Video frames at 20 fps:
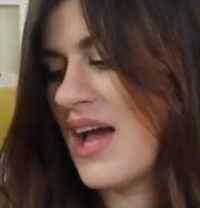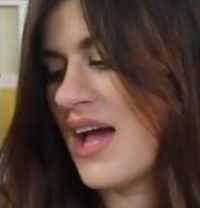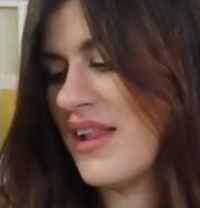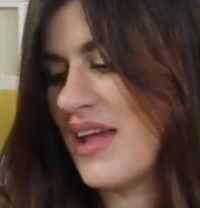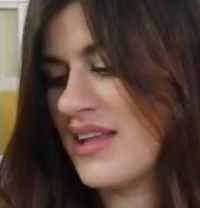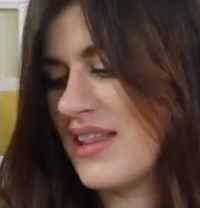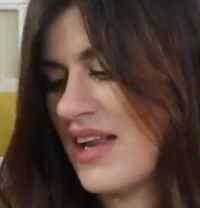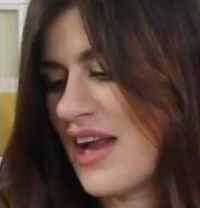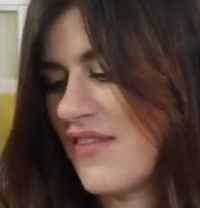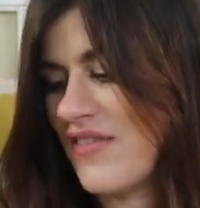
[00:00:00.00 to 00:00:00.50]
I
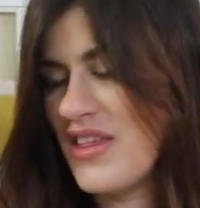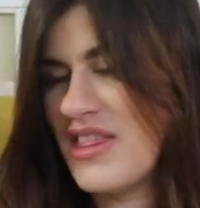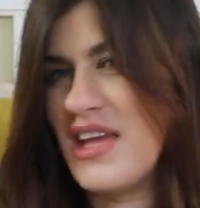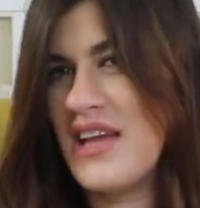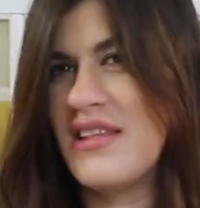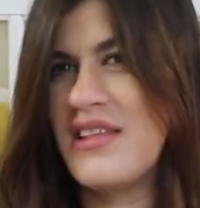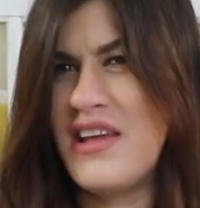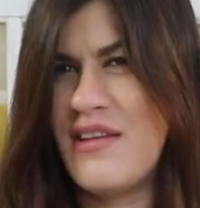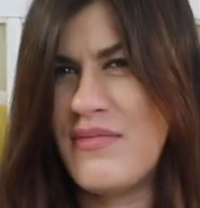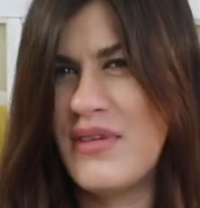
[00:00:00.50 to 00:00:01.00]
like that
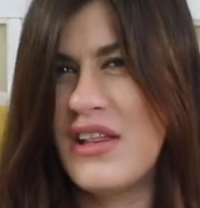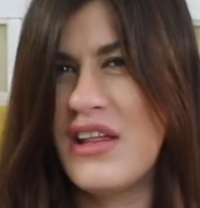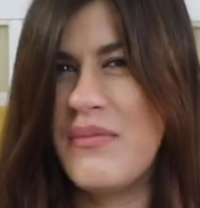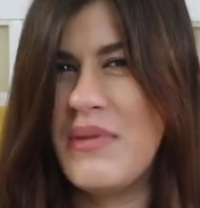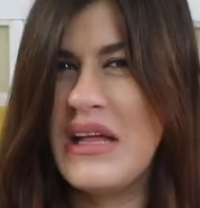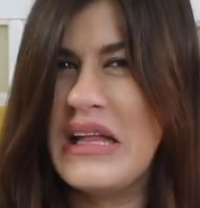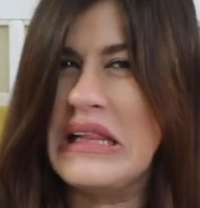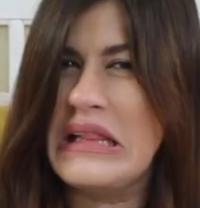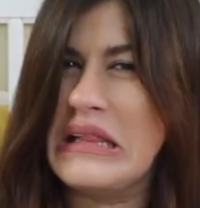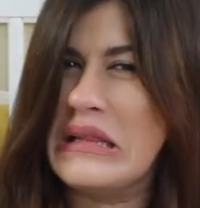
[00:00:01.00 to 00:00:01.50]
everything seems a little
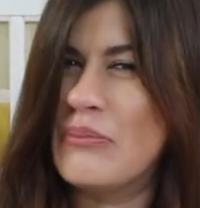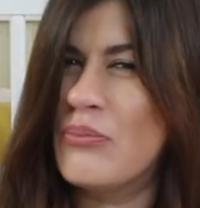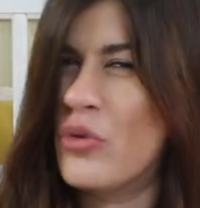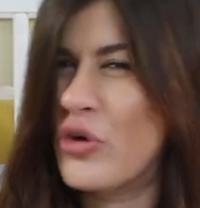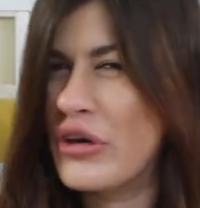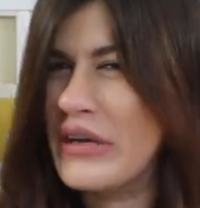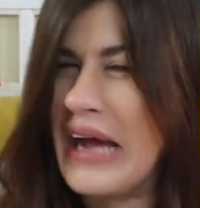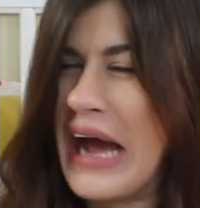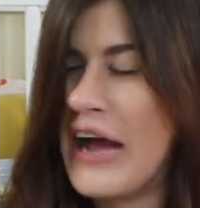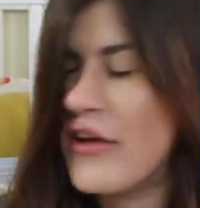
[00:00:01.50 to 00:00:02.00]
bit
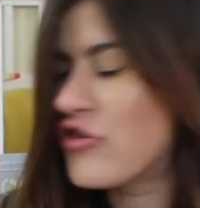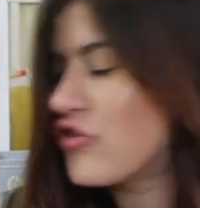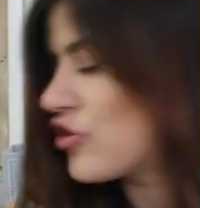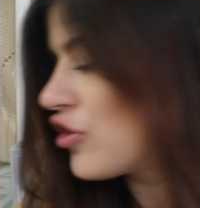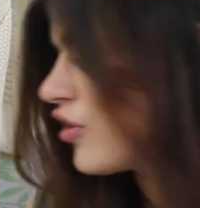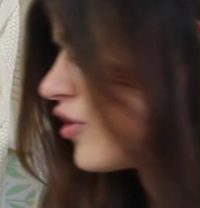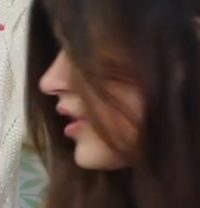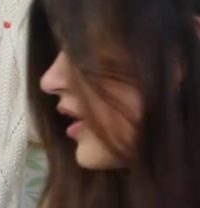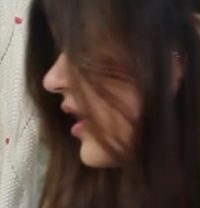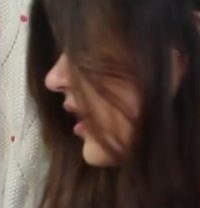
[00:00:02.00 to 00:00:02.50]
more
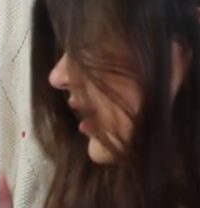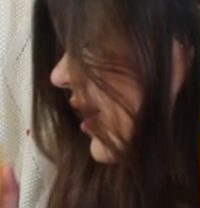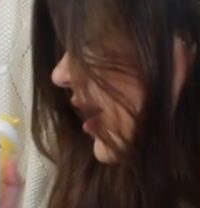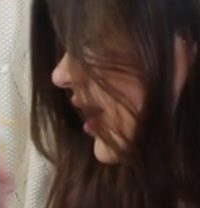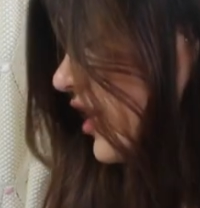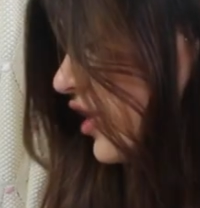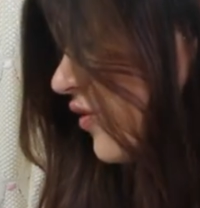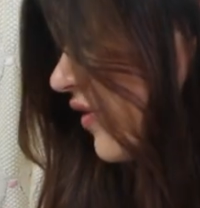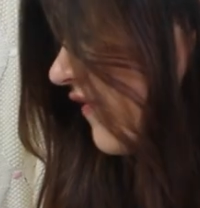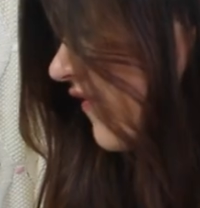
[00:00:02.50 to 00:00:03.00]
natural.
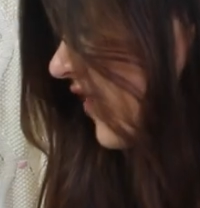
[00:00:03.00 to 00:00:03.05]
You can